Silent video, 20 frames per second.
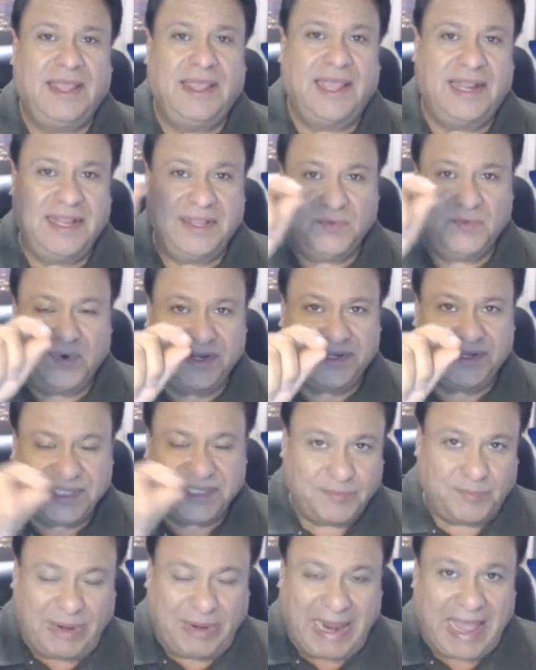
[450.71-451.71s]
and where it
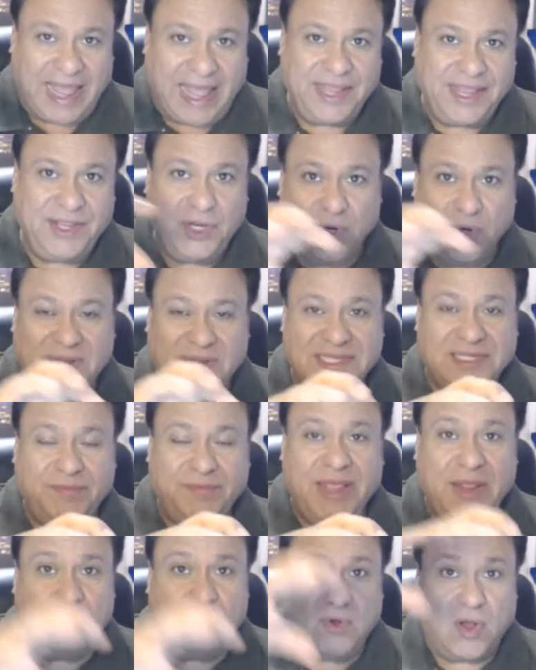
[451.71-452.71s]
says apply, your
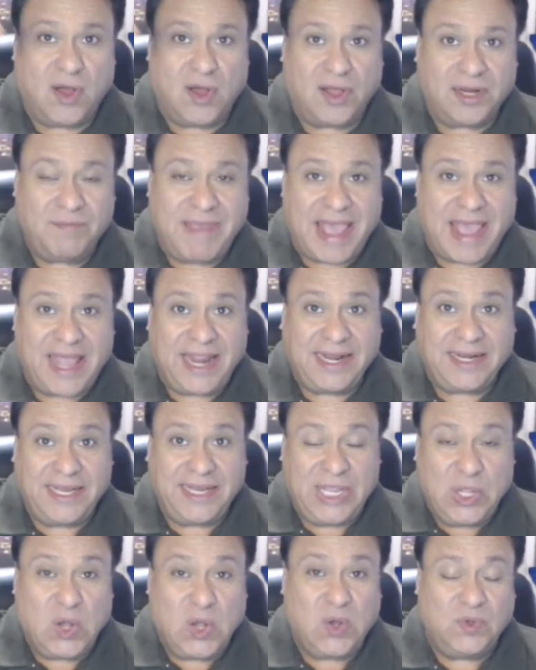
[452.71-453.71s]
resume will
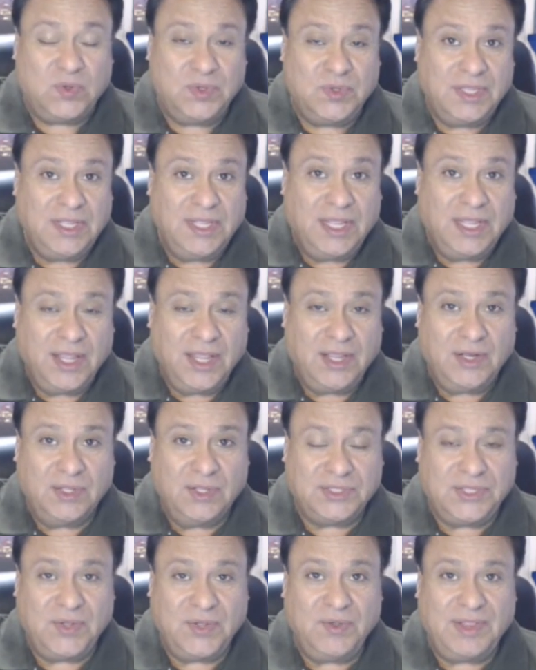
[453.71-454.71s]
automatically go
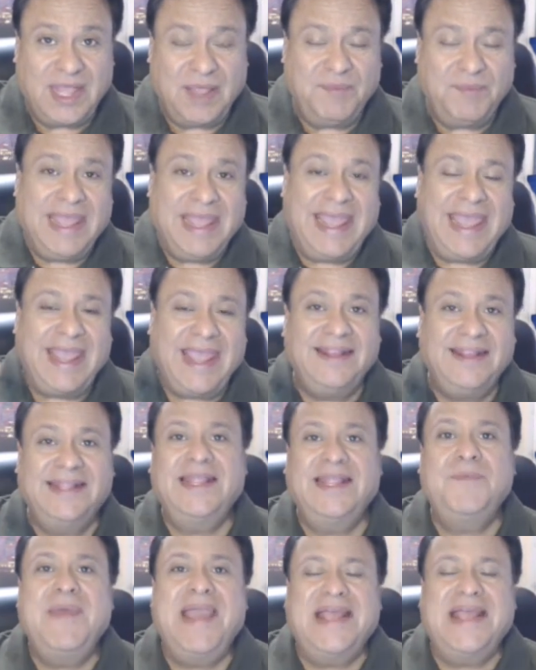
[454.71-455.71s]
to them, and then
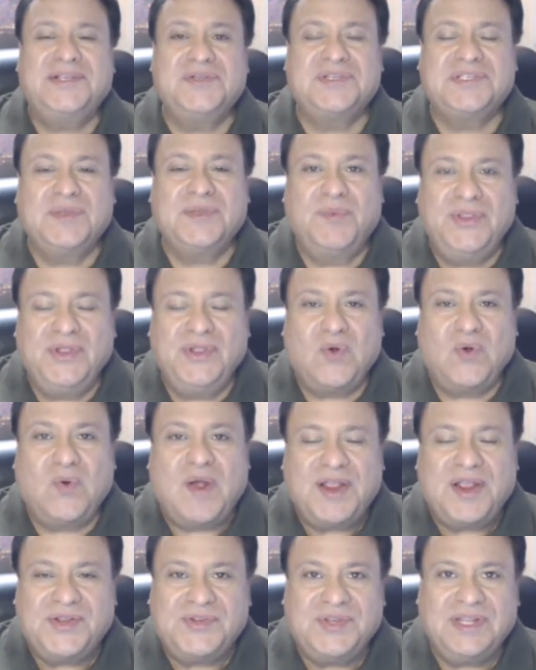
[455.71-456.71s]
they may ask you some other
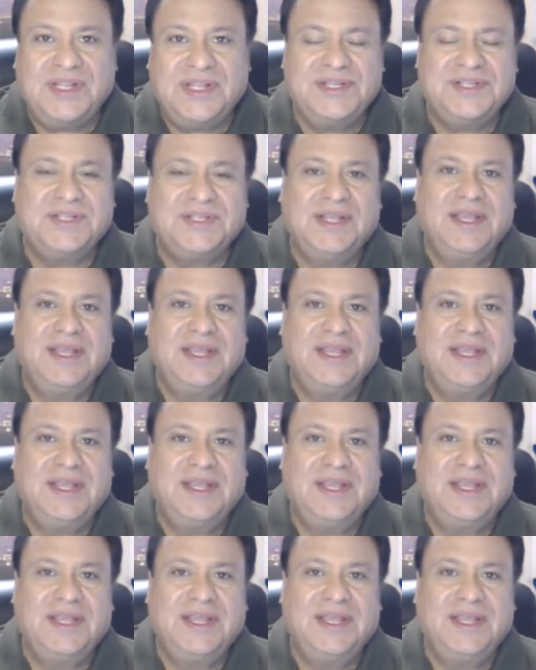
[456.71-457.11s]
questions,